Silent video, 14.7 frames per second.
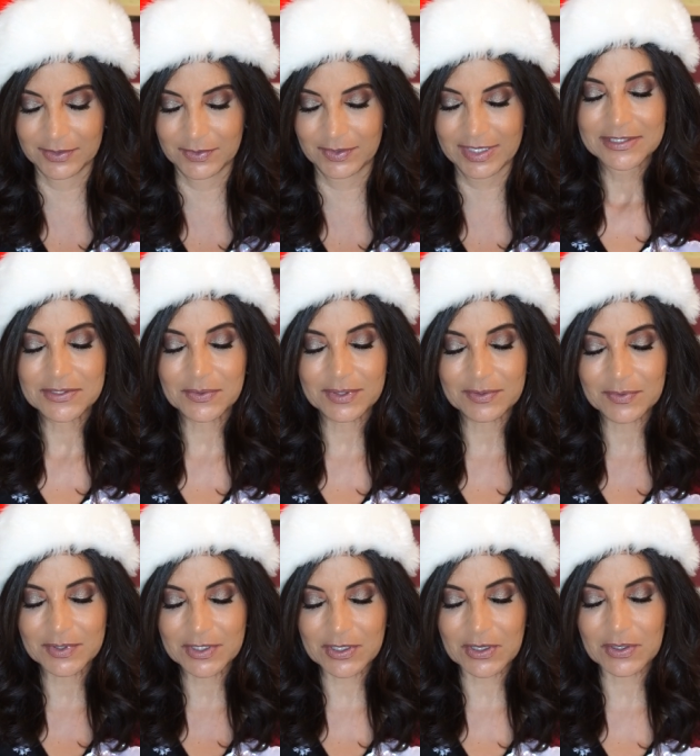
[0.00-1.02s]
no. So it
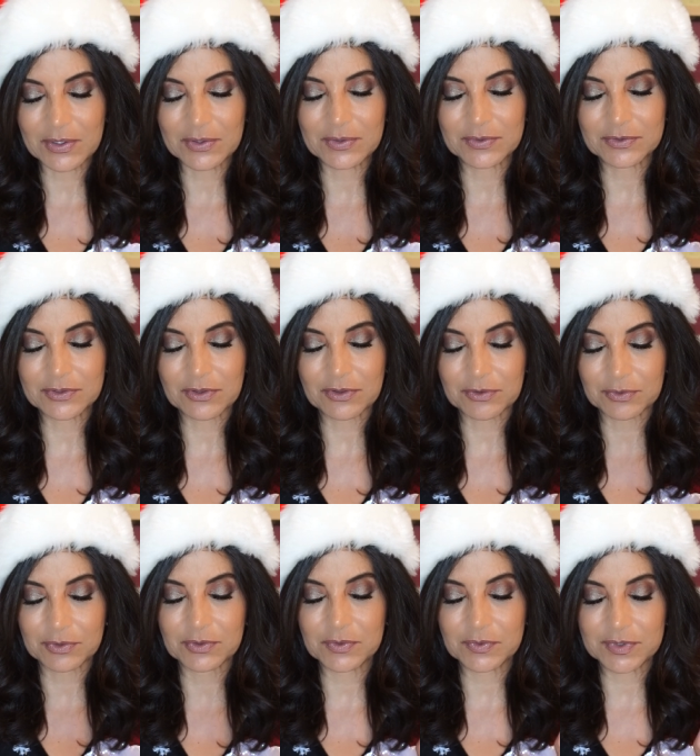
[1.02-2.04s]
will go
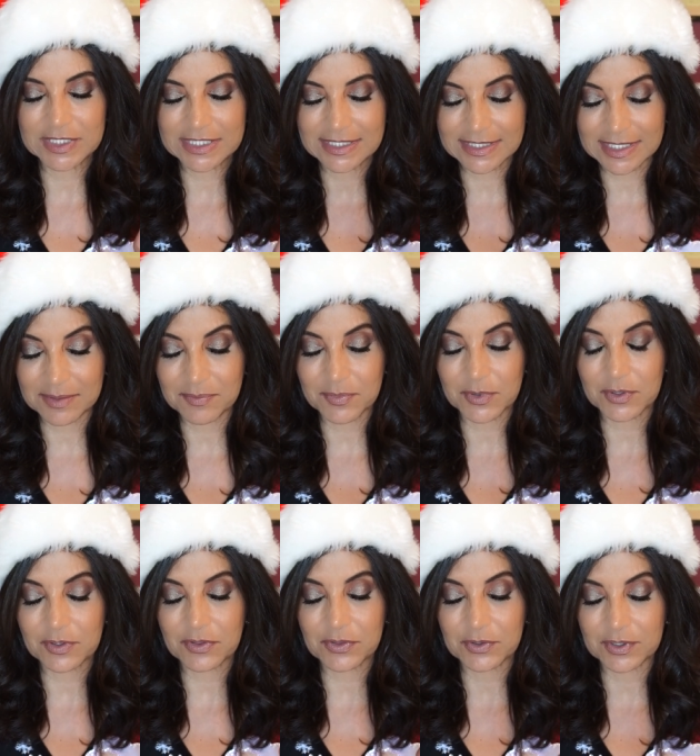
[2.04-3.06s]
through
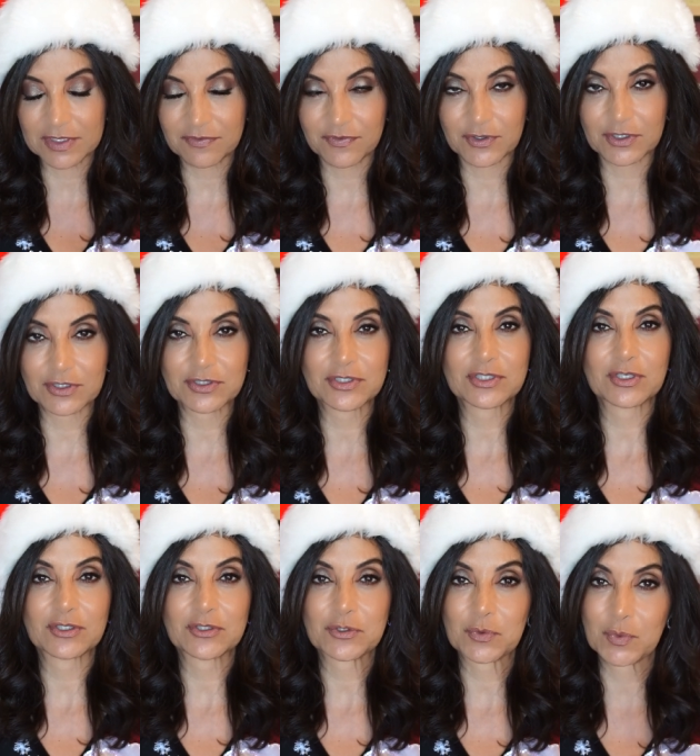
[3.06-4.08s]
December 31st,
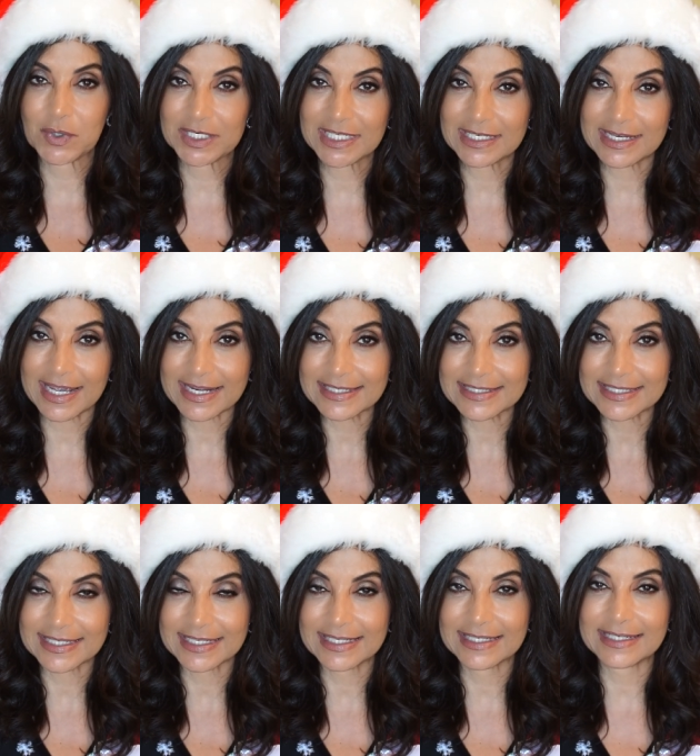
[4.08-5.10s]

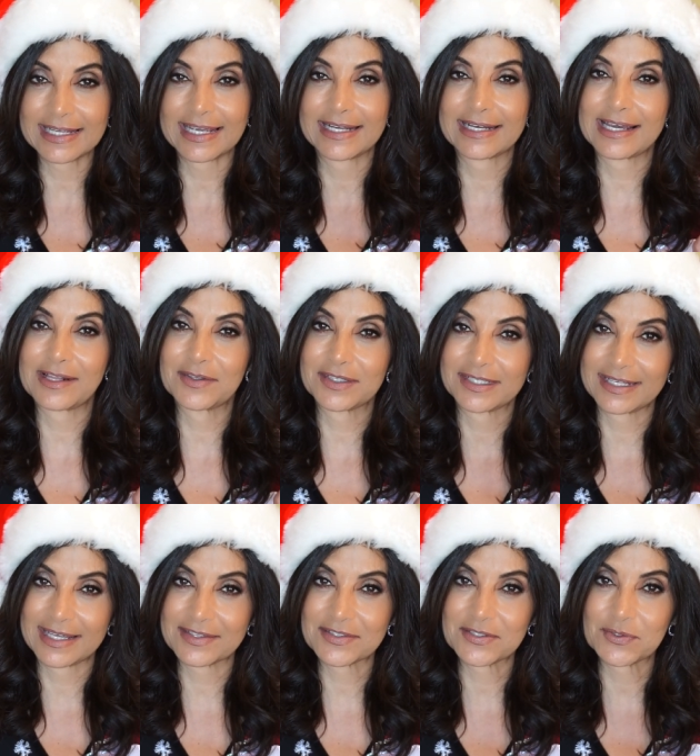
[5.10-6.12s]
2019, and I will
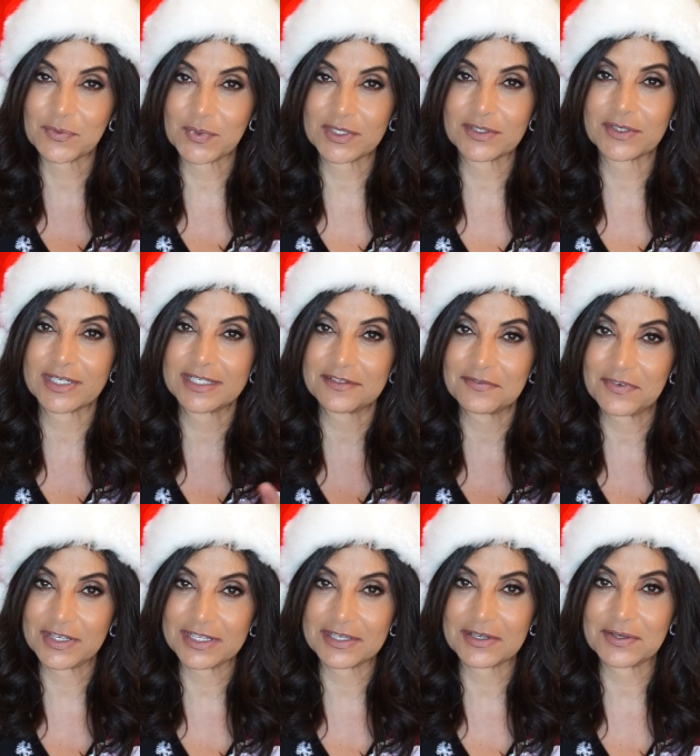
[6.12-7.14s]
announce the winner in a
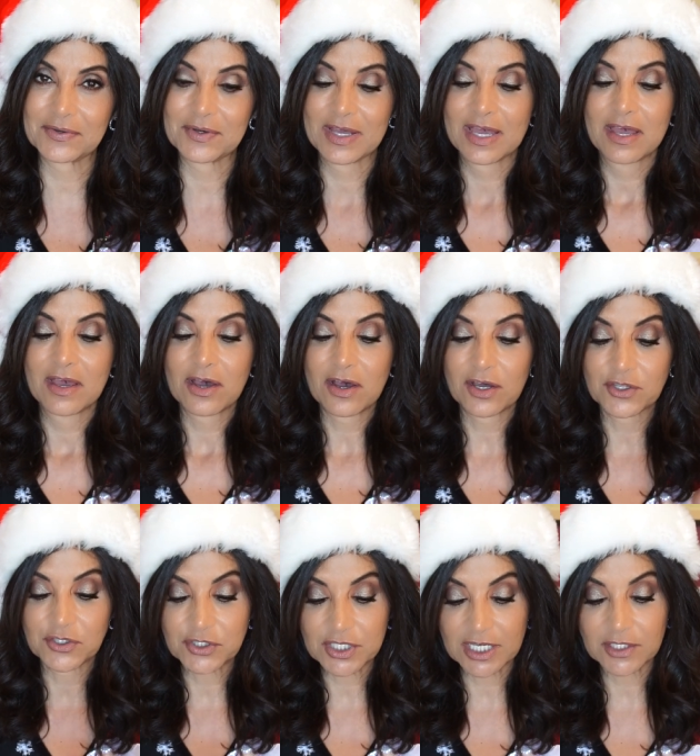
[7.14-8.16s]
video
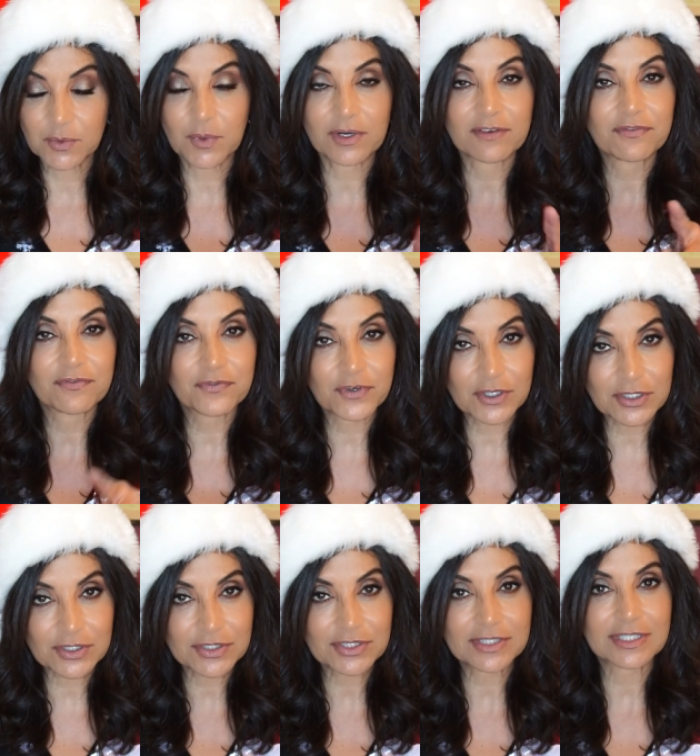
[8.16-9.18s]
on January
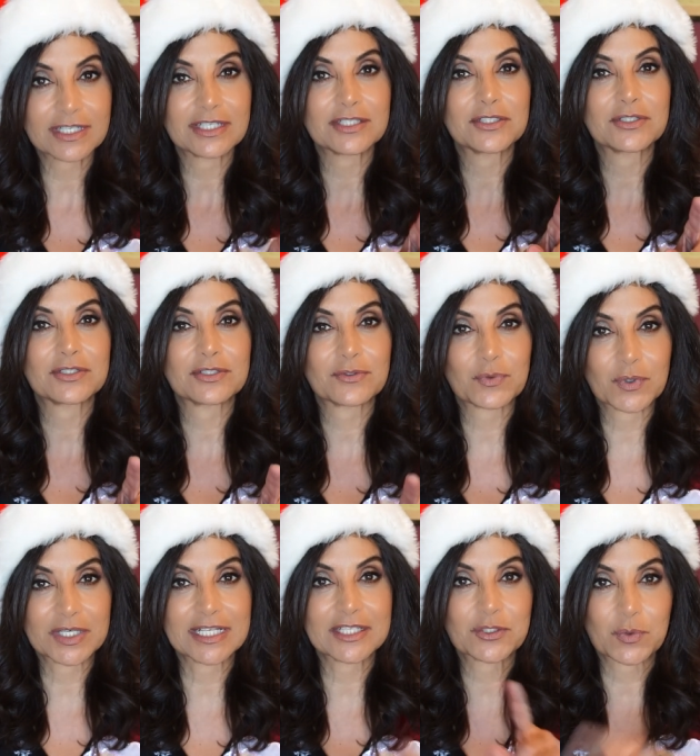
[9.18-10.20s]
1st,
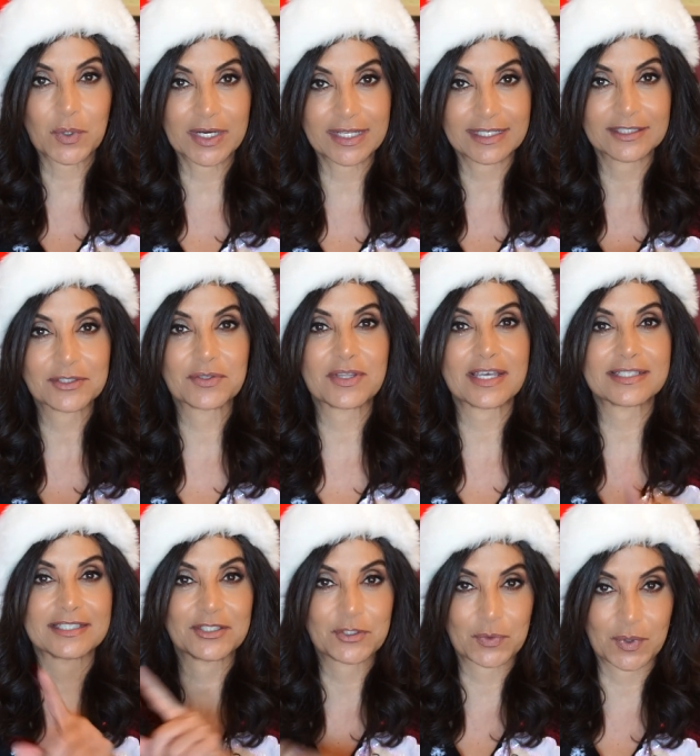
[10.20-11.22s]
2020,
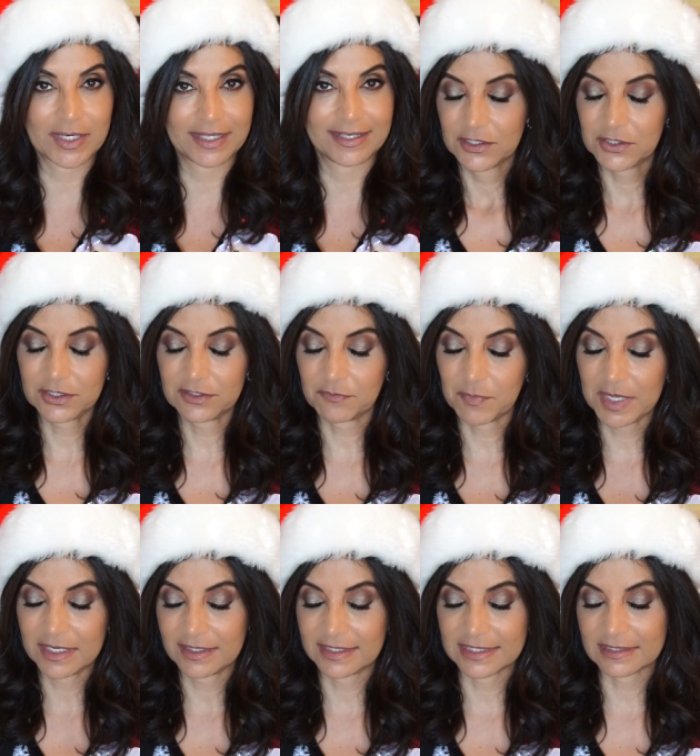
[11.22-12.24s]
2020. Shouldn't have
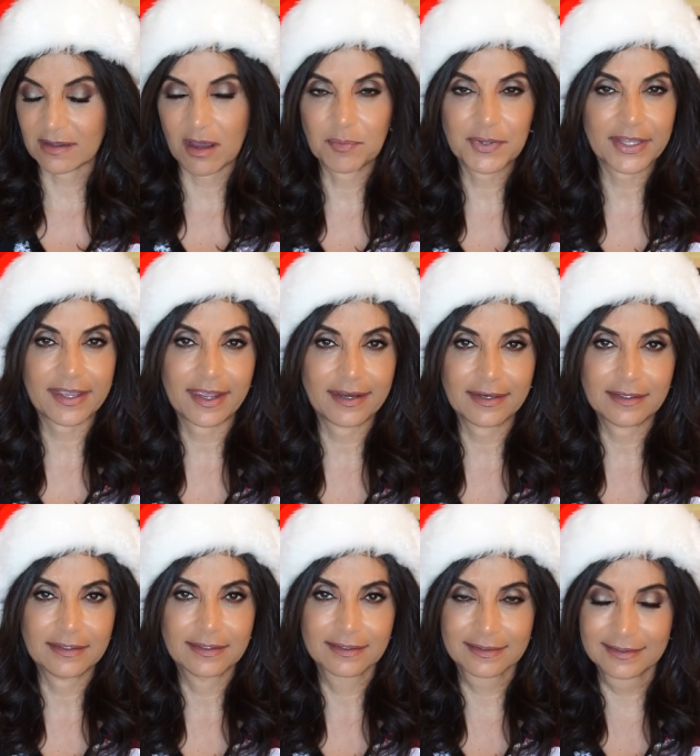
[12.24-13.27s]
made it this
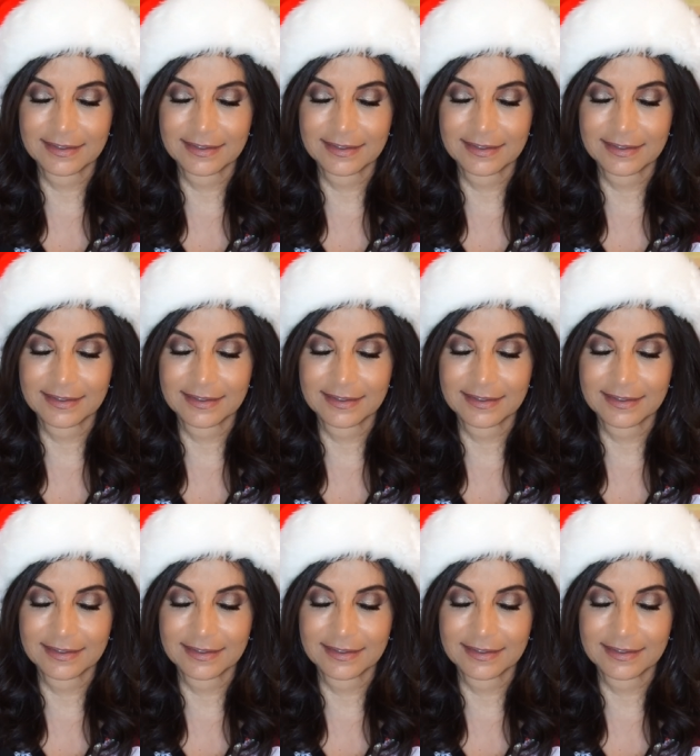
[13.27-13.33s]
complicated.